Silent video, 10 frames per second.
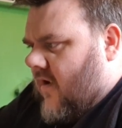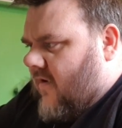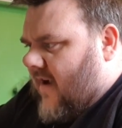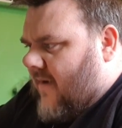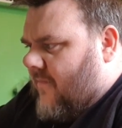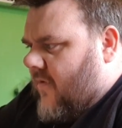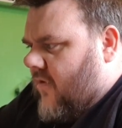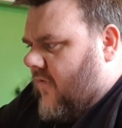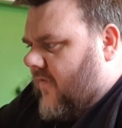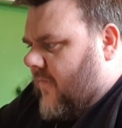Her arm
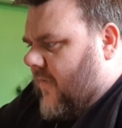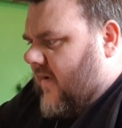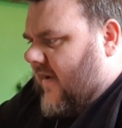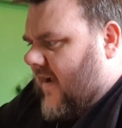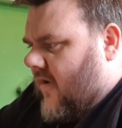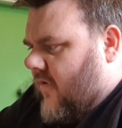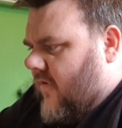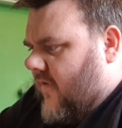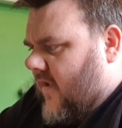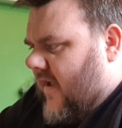moves up and
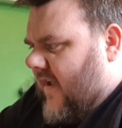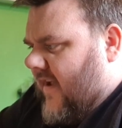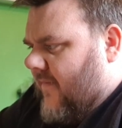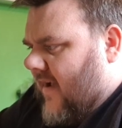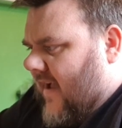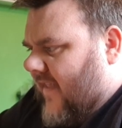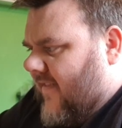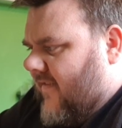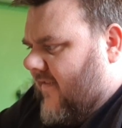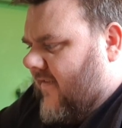down. Her
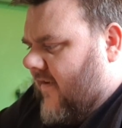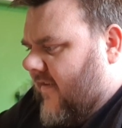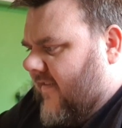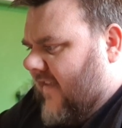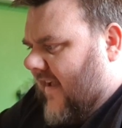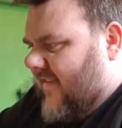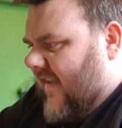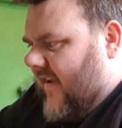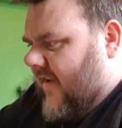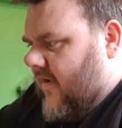hands are
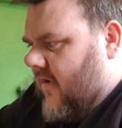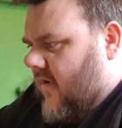static.